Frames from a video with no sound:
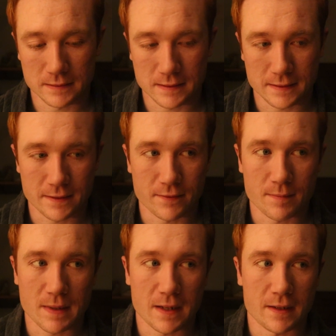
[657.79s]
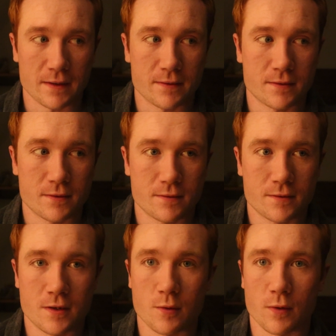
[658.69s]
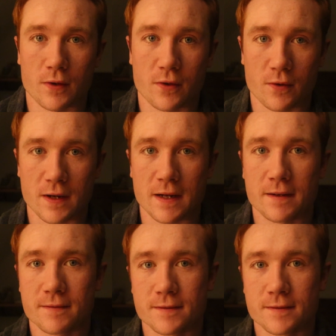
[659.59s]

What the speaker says: I give it about a 2 or 3.